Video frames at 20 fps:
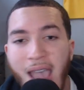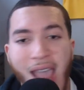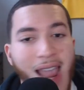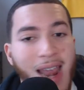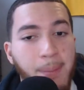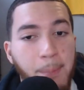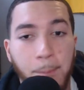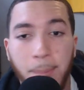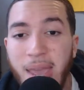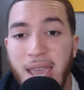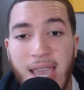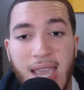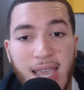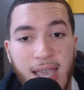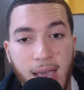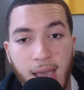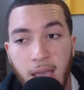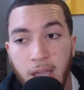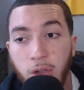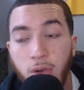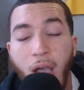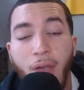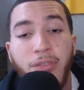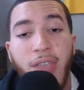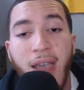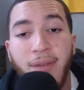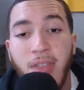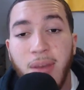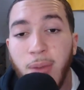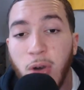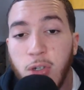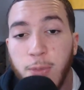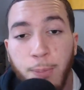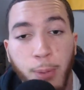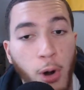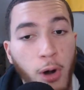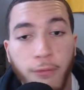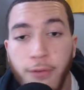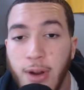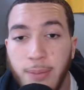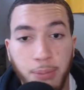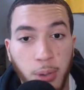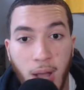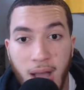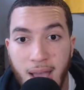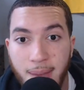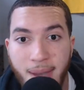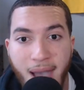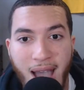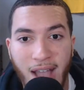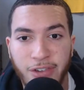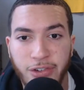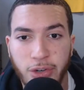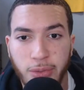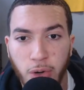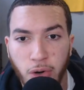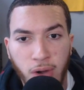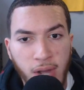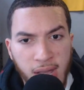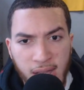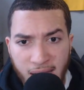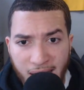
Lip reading: and B, you have to have the most perfect play imaginable.